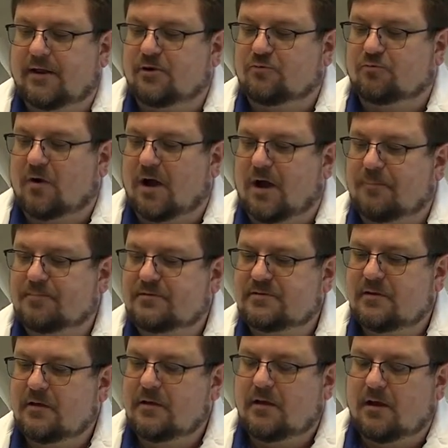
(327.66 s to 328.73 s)
drops
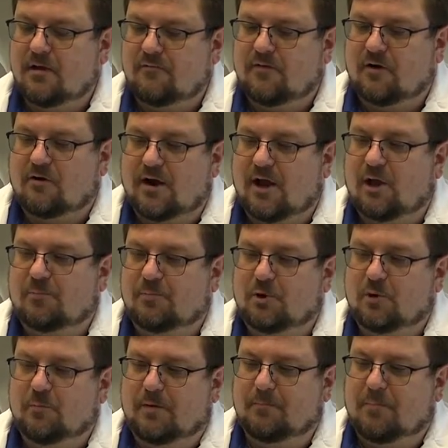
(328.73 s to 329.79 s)
of our
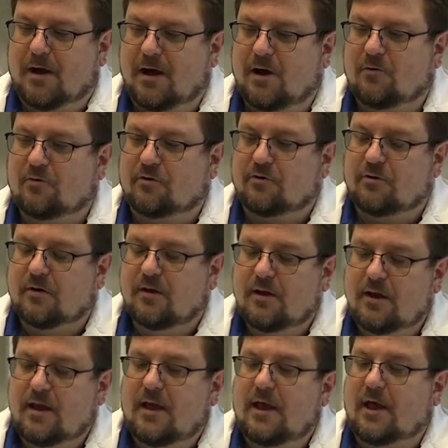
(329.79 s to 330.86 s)
albumin powder.
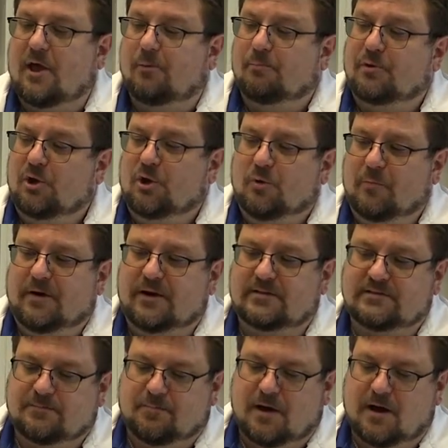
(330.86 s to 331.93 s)
Albumin is
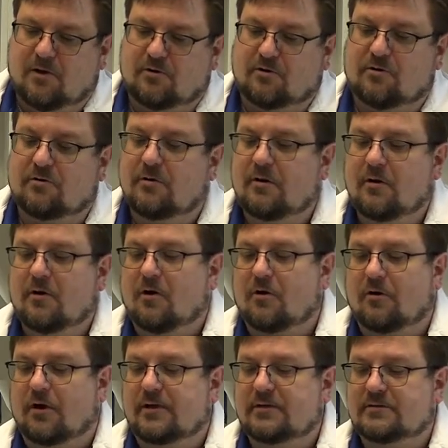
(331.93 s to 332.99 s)
the powder,
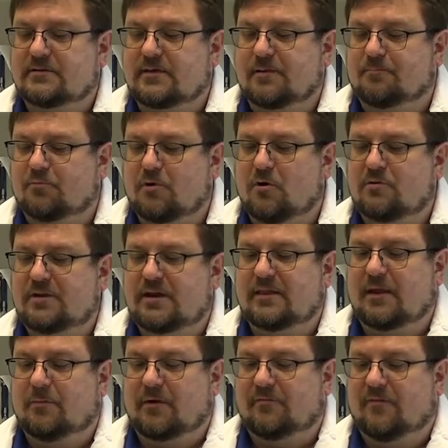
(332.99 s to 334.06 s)
or is the protein
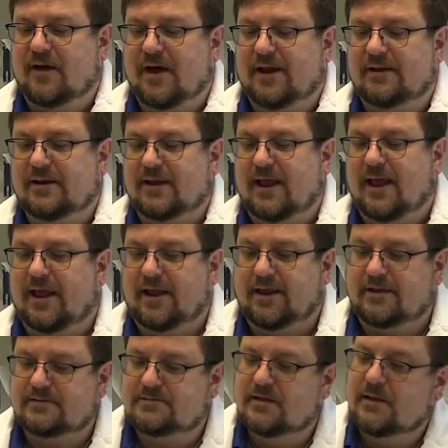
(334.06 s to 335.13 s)
that we find in
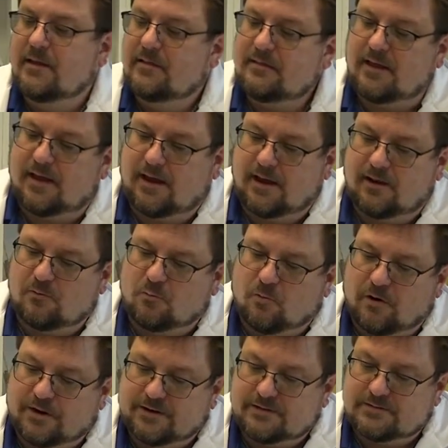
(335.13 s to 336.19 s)
eggs, the egg
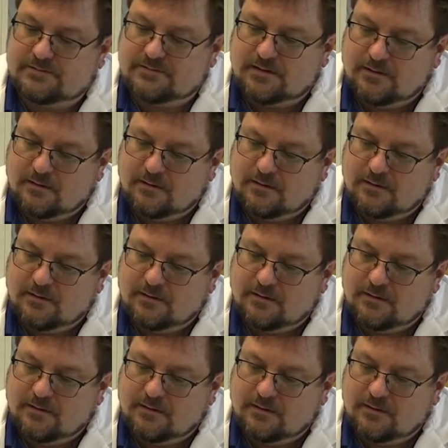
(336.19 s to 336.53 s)
whites.